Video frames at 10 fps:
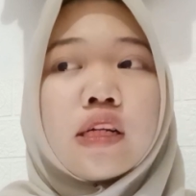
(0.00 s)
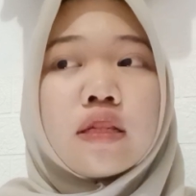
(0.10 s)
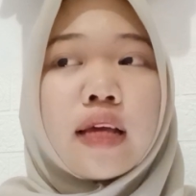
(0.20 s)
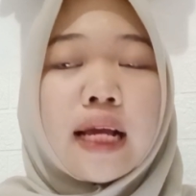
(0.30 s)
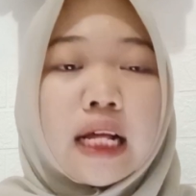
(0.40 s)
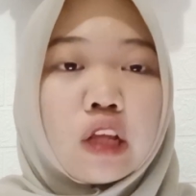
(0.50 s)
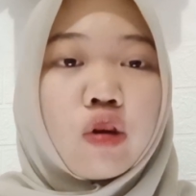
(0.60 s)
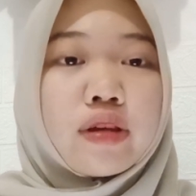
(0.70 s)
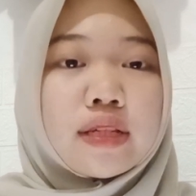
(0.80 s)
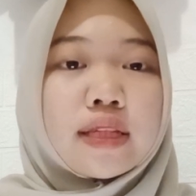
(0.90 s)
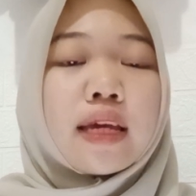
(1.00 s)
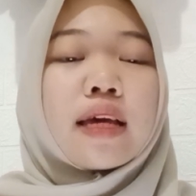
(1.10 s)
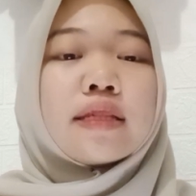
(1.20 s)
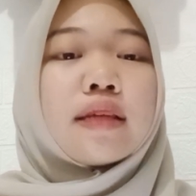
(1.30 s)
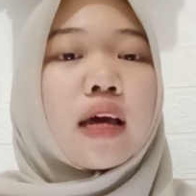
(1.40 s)
psycholinguistic
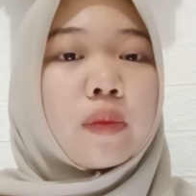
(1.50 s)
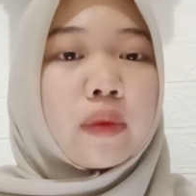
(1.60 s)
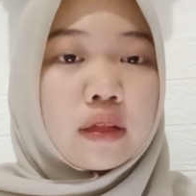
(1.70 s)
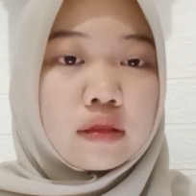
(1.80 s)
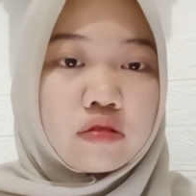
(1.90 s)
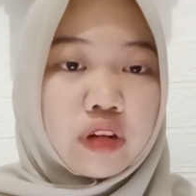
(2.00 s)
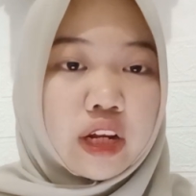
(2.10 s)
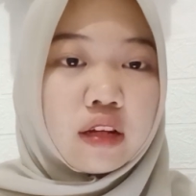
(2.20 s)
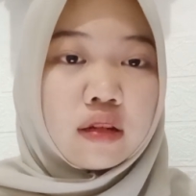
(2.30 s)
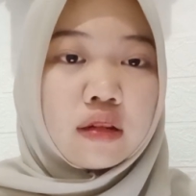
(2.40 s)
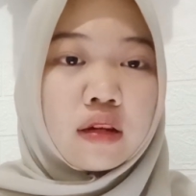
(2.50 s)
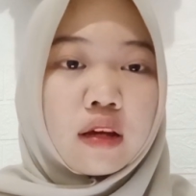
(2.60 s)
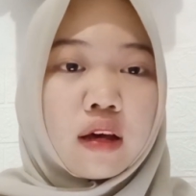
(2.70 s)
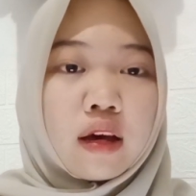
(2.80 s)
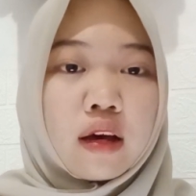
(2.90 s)
assignment 3.
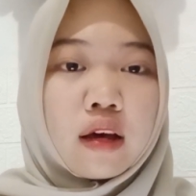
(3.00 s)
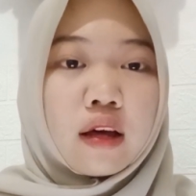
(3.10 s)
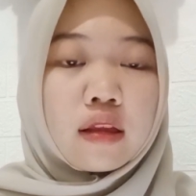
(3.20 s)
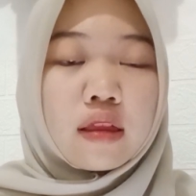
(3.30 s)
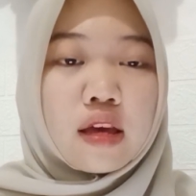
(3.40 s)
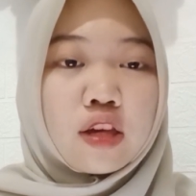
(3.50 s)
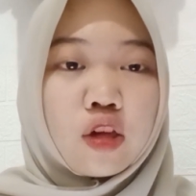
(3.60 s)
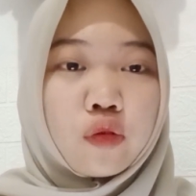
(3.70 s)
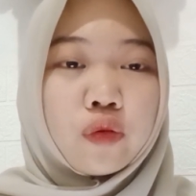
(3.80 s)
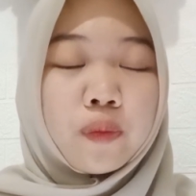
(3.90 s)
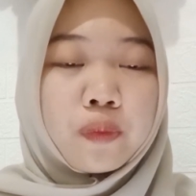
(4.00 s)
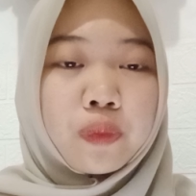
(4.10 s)
Thank you.